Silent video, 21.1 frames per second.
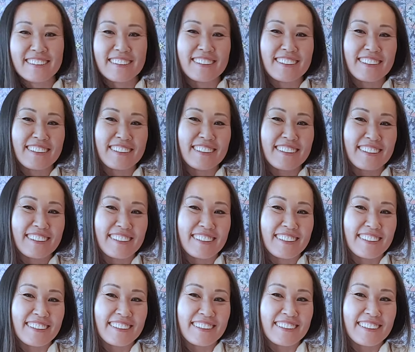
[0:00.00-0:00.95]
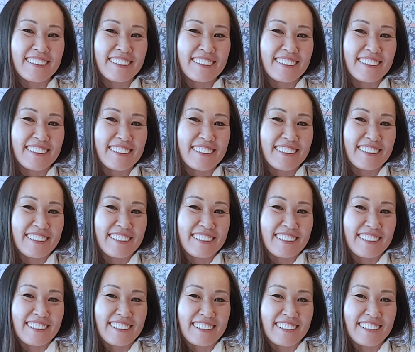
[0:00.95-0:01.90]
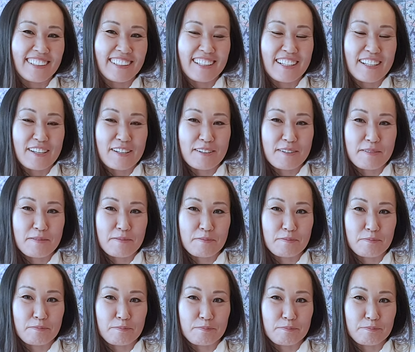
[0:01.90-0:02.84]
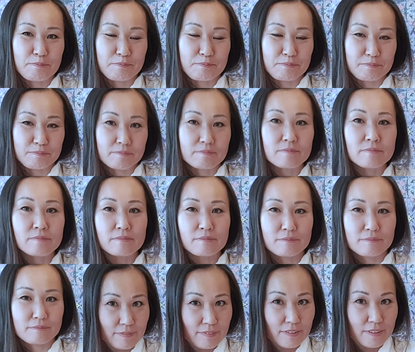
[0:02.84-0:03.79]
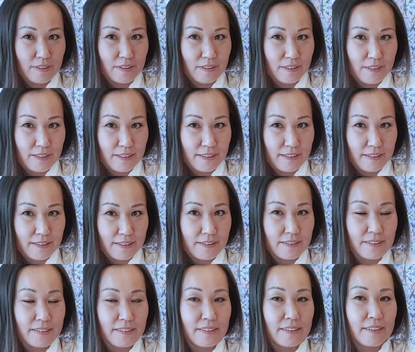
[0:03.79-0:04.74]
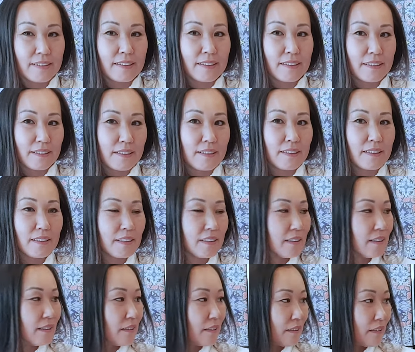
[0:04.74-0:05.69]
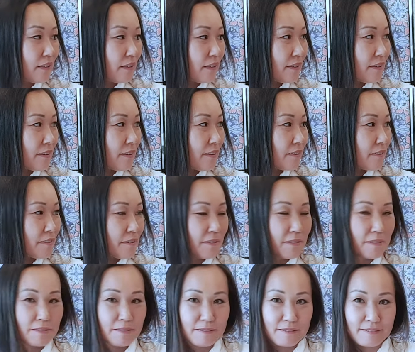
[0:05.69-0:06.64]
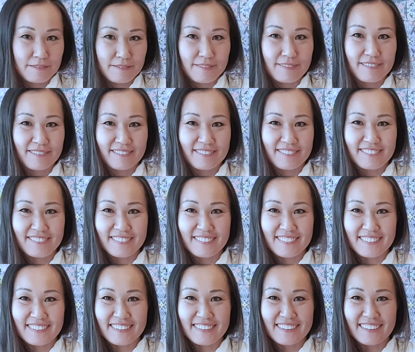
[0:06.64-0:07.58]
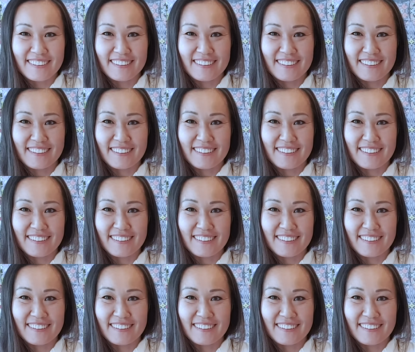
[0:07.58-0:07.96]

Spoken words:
The person shown says nothing.